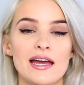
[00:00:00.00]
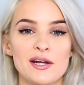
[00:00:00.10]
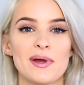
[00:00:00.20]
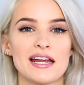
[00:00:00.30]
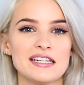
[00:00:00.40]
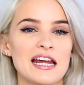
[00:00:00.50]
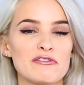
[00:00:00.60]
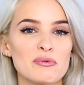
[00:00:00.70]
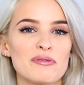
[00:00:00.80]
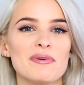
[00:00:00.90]
Anyway, I didn't
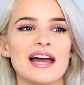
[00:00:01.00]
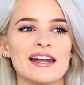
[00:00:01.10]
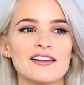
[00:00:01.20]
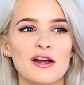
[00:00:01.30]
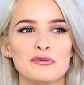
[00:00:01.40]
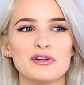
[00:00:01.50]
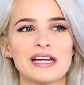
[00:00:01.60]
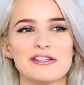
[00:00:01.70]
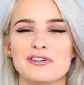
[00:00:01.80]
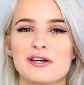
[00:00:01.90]
have it with me, and a lot of you
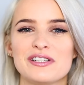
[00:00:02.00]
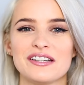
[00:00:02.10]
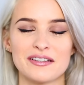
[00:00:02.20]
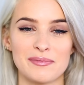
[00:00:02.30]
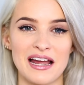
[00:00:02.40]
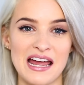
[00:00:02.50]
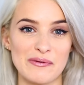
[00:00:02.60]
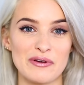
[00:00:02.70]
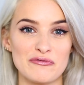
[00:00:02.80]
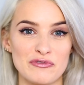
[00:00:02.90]
kind of noticed that my
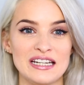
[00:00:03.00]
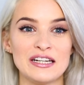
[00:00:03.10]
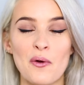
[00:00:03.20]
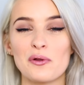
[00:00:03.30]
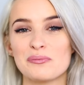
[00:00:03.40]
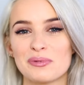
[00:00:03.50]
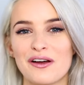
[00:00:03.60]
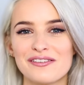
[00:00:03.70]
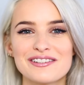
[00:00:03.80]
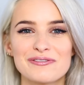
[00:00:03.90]
hair went really golden
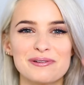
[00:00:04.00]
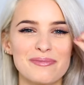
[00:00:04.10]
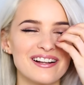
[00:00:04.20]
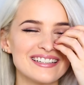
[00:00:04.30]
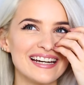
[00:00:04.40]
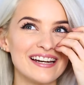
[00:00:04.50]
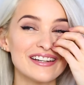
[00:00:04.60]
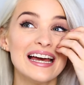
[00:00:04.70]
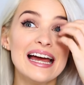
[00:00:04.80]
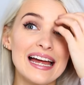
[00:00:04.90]
blonde from the Maldives.